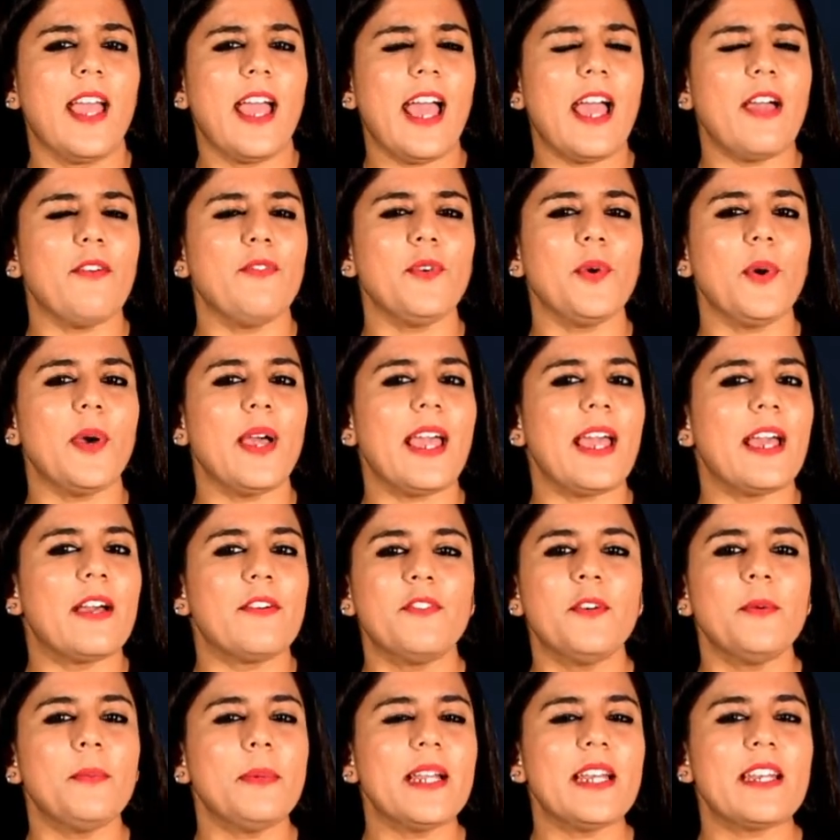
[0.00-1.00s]
Have you
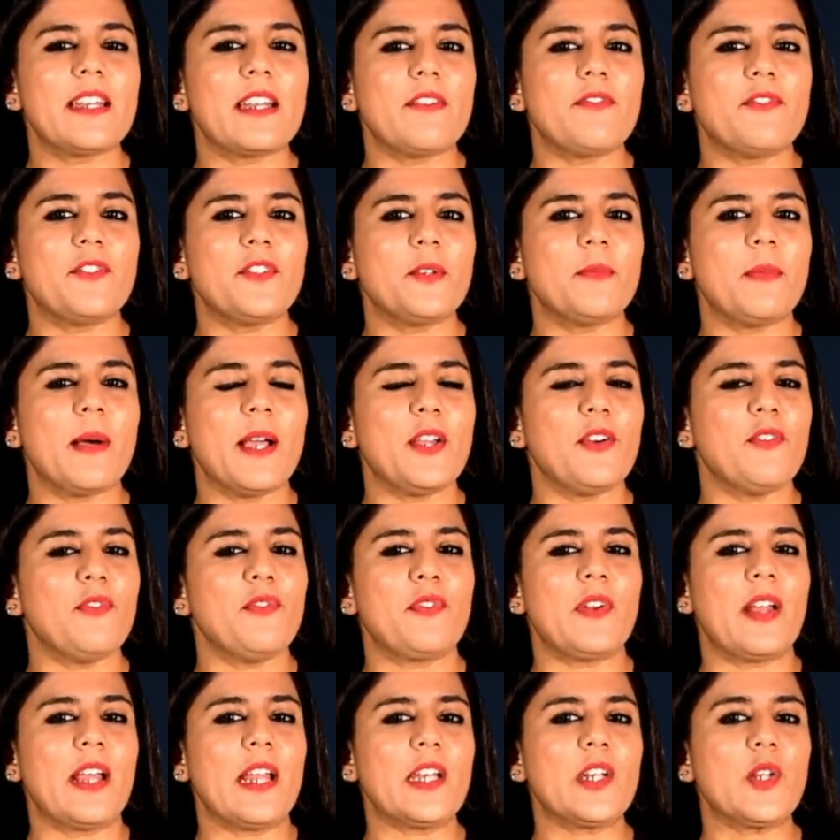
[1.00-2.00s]
ever been referred by your
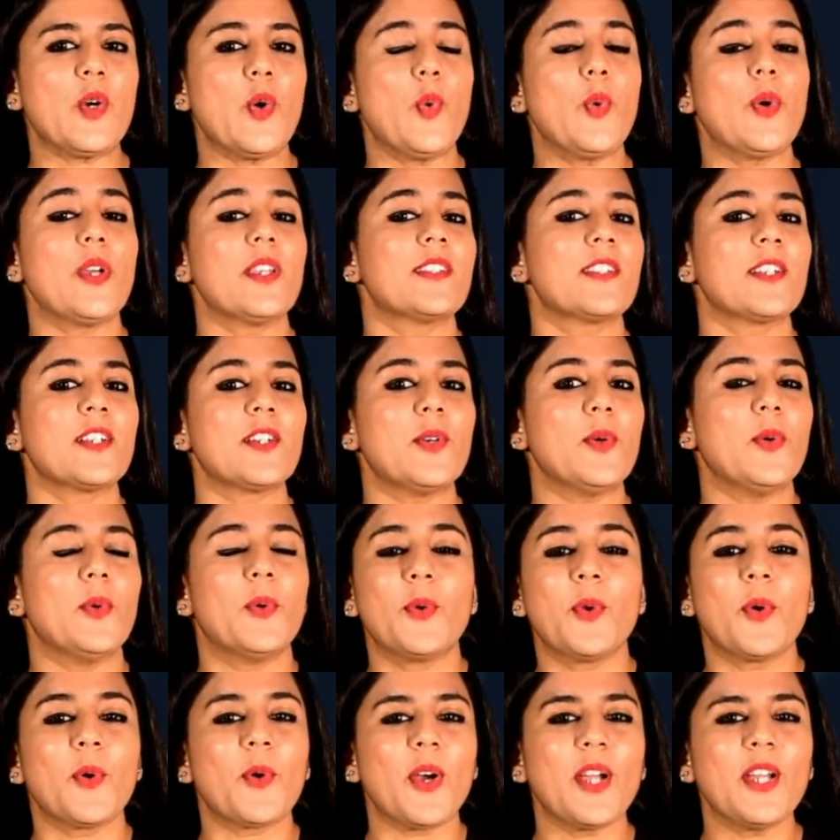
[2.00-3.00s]
friend who is a
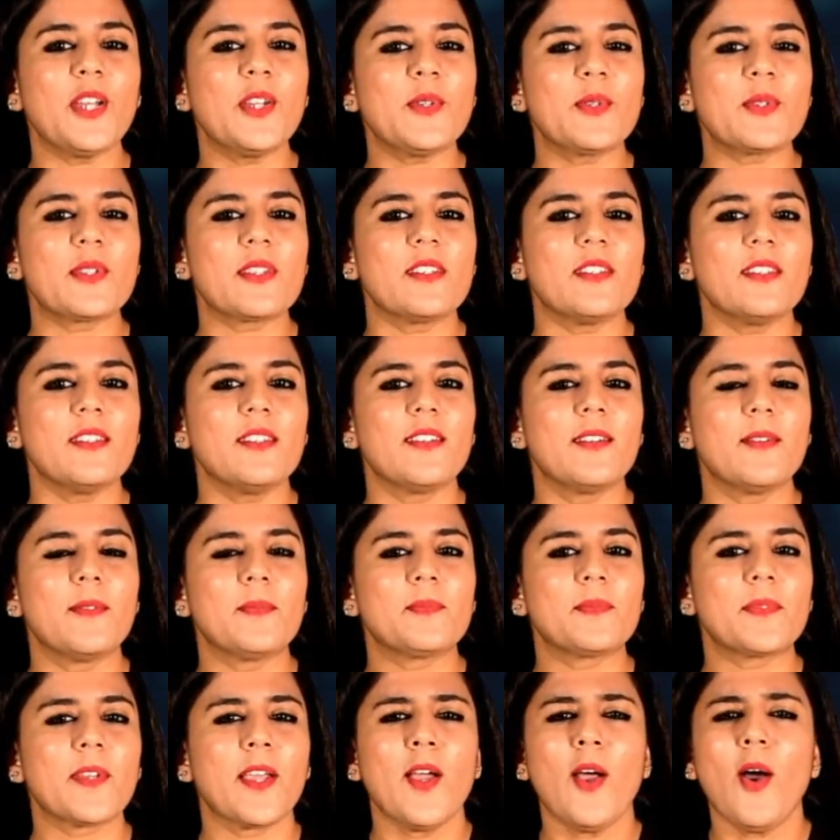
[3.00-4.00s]
Unocoin user?
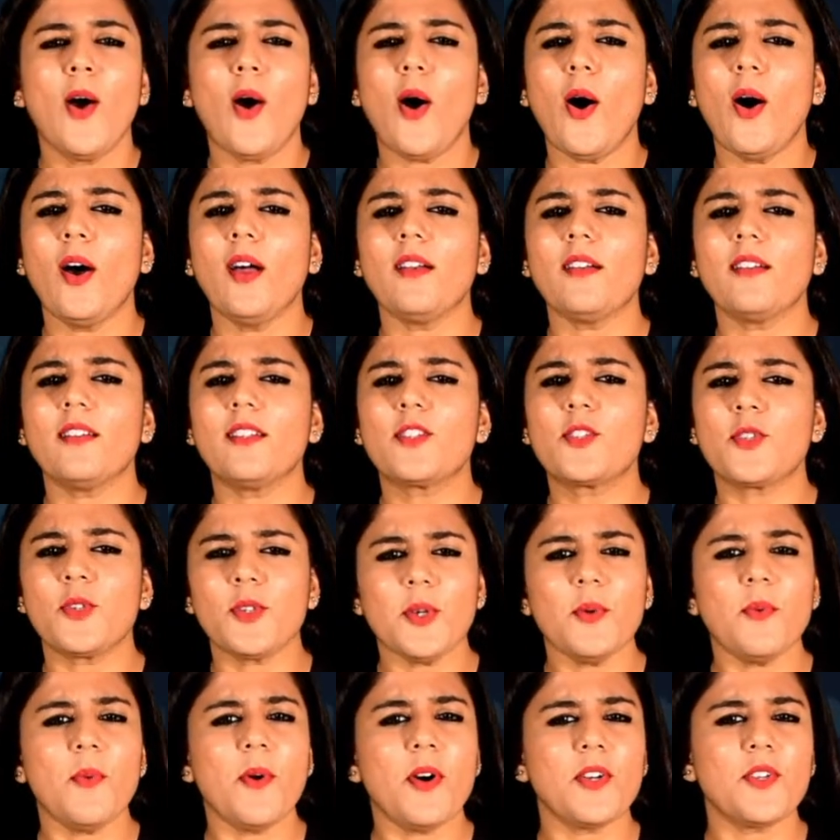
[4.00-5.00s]
Or do
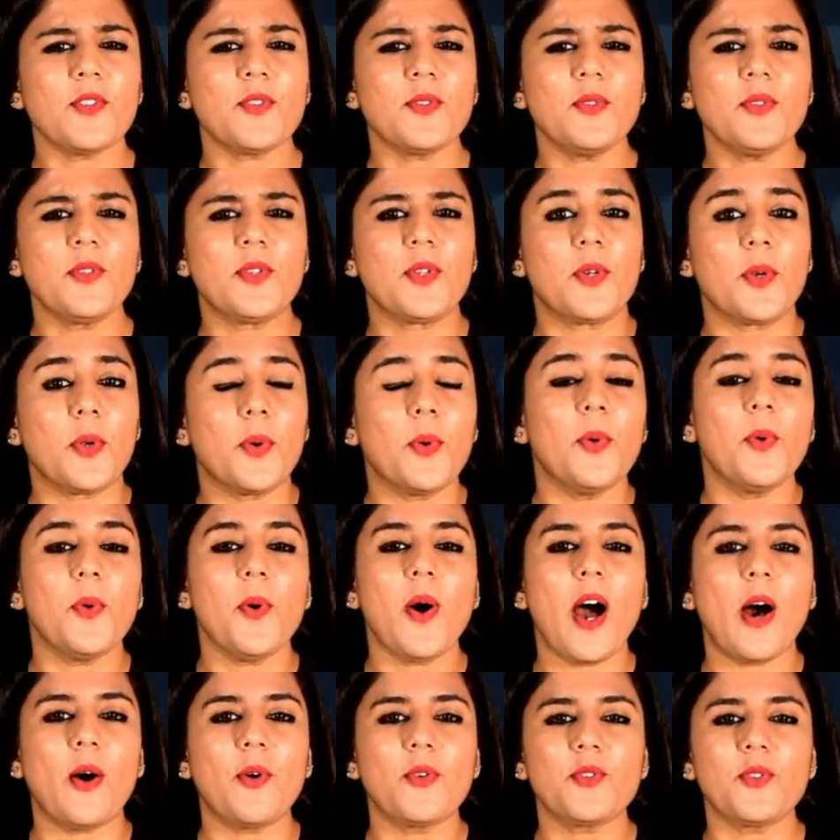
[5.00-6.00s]
you want to
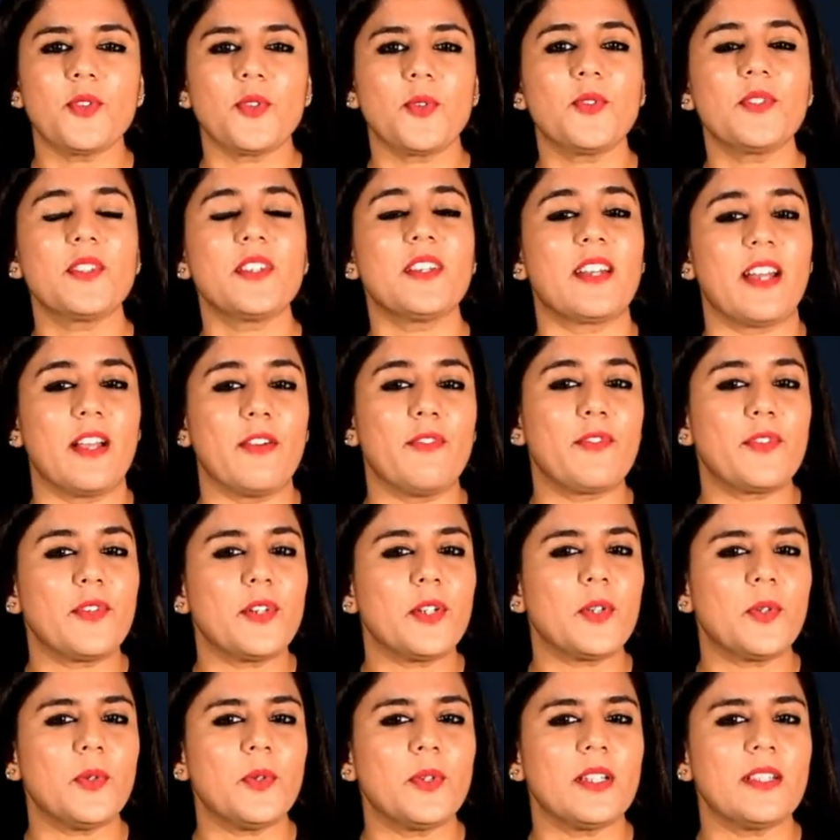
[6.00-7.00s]
know how to use a
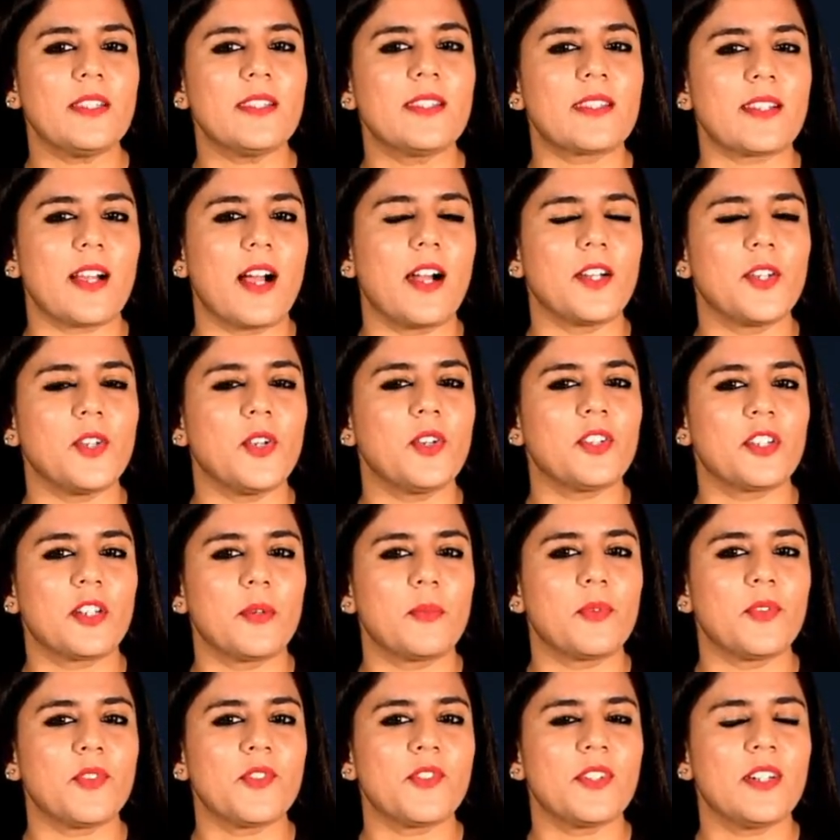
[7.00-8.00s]
referral code and start your
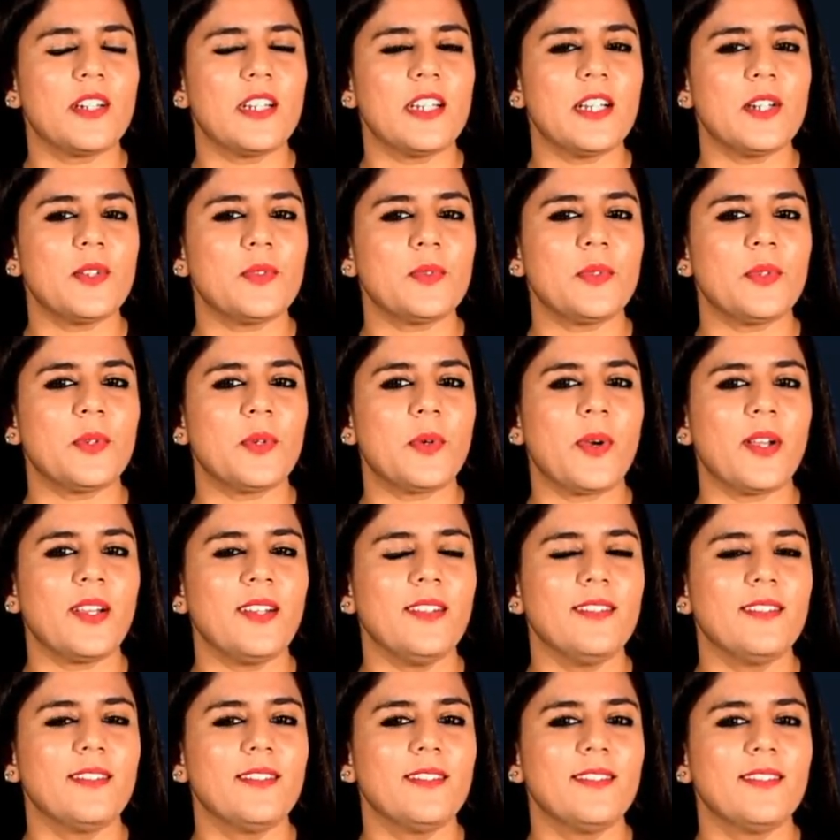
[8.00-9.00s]
crypto journey at
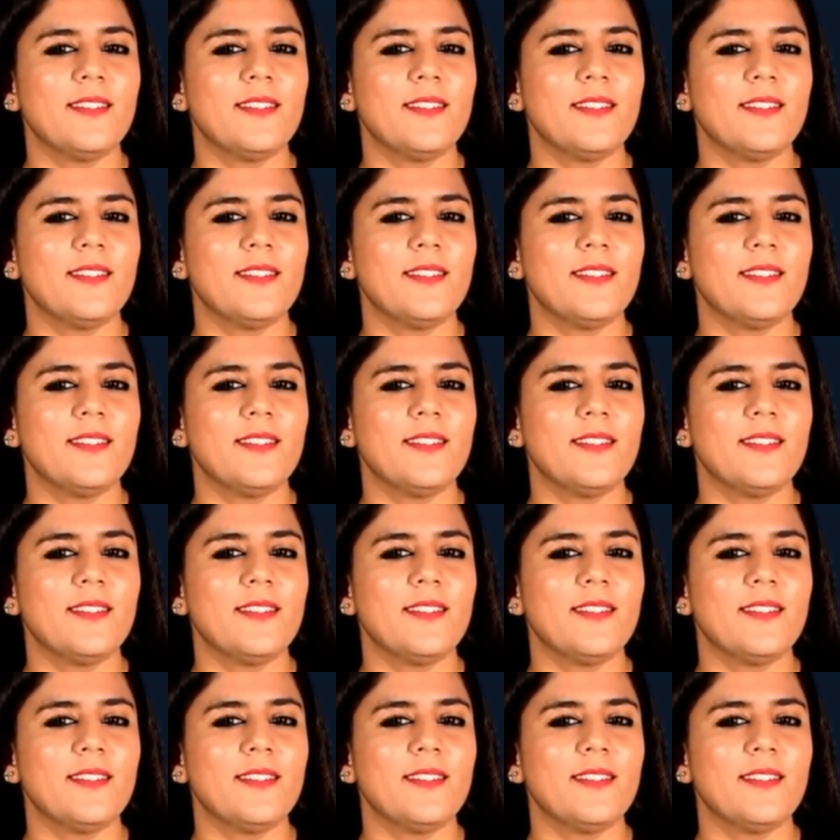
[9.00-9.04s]
Unocoin?